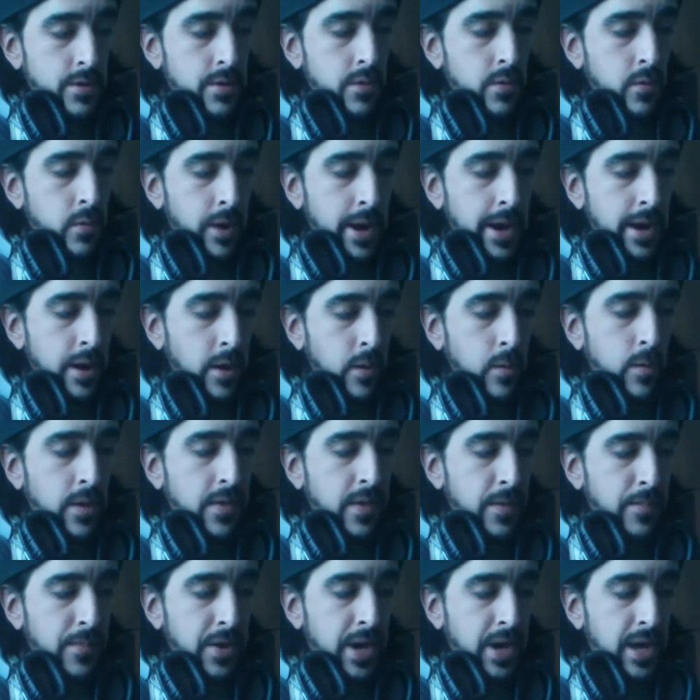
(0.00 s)
where I don't want
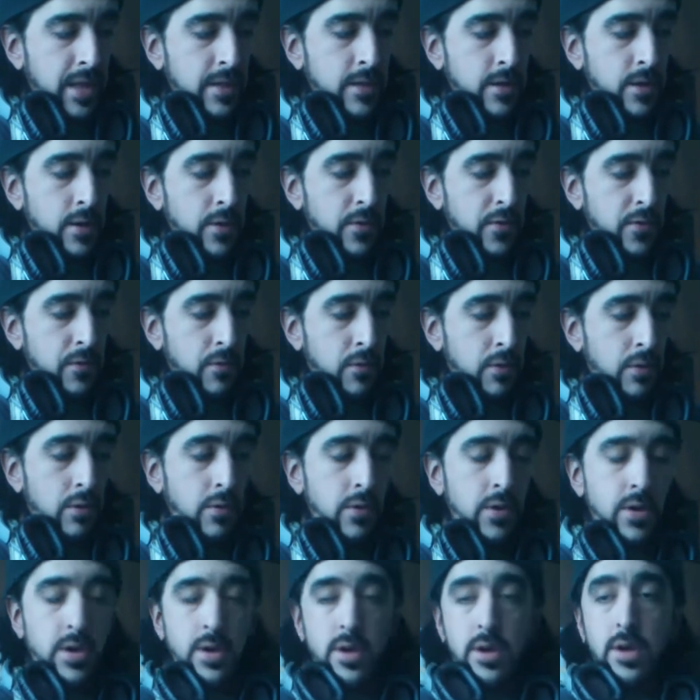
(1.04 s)
the paint to go through.
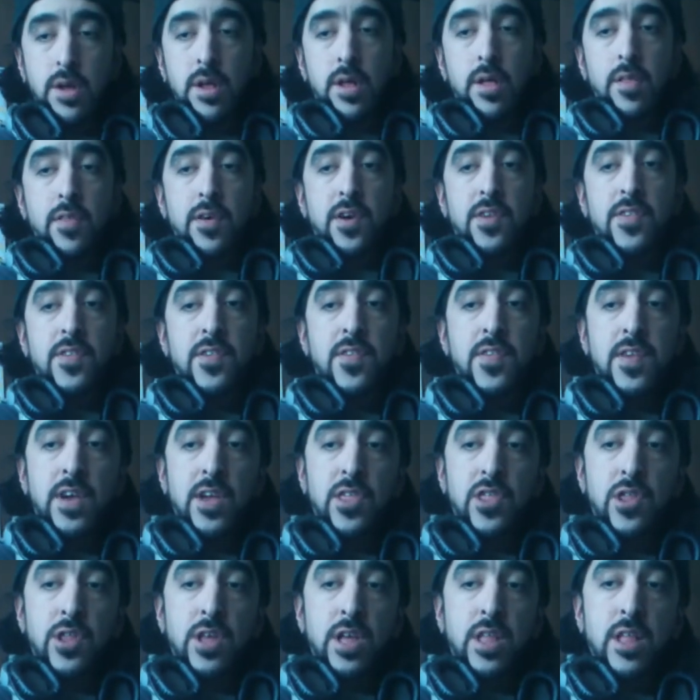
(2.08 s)
This
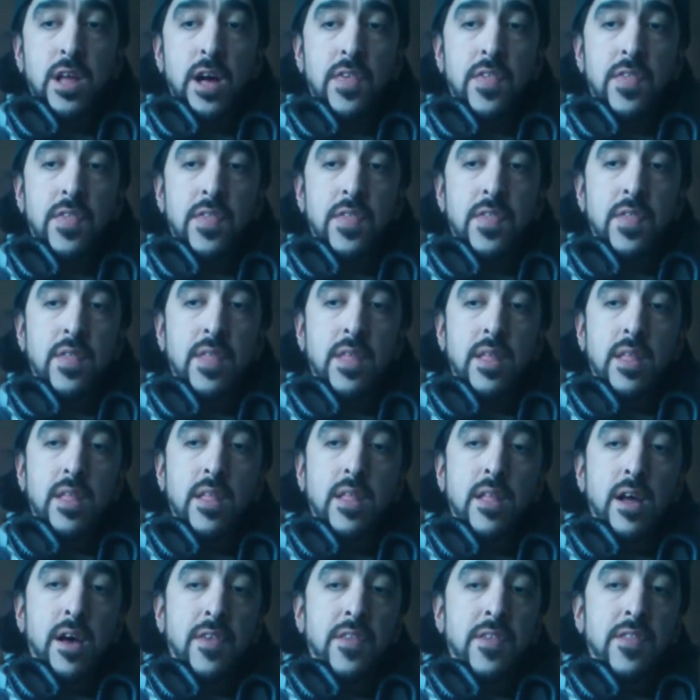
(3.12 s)
essentially does
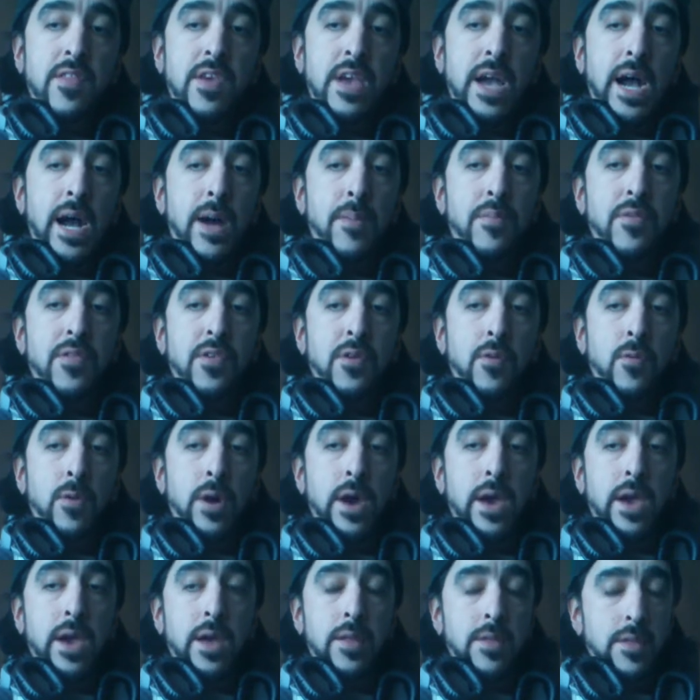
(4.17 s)
it the opposite way.
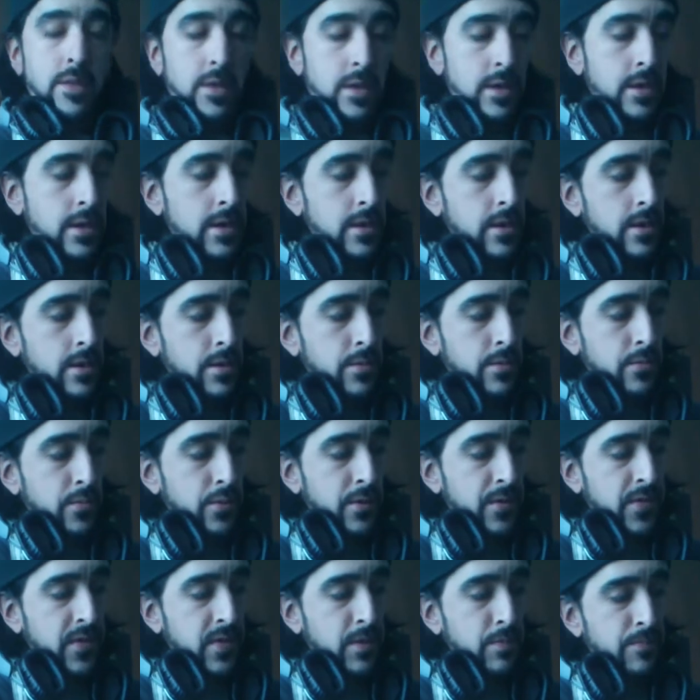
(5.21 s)
It
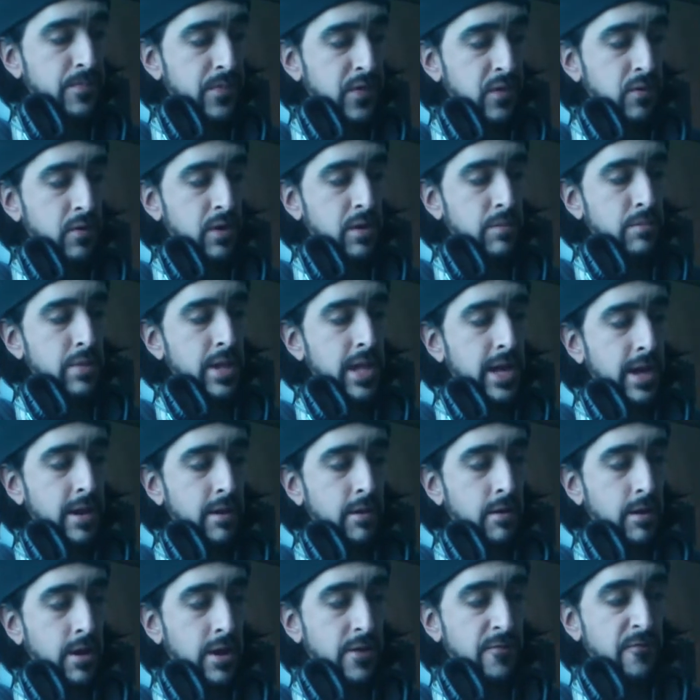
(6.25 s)
puts the screen
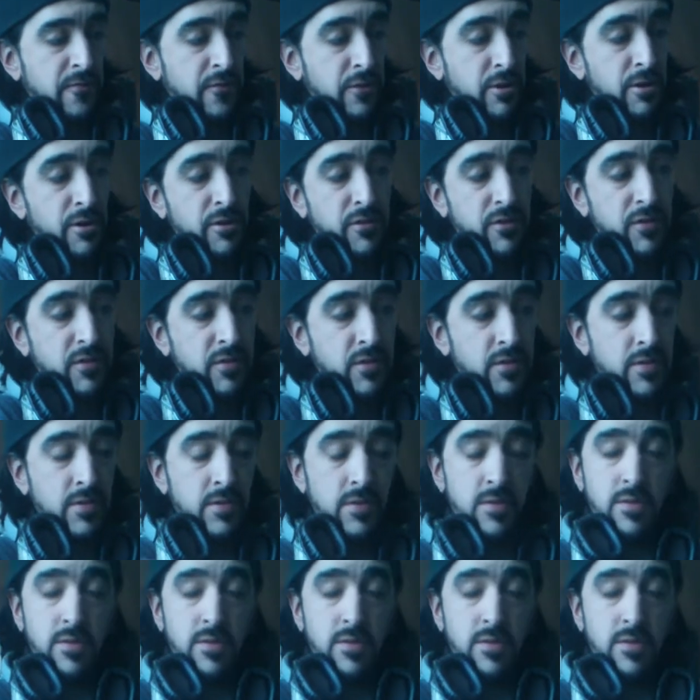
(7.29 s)
blocker on first,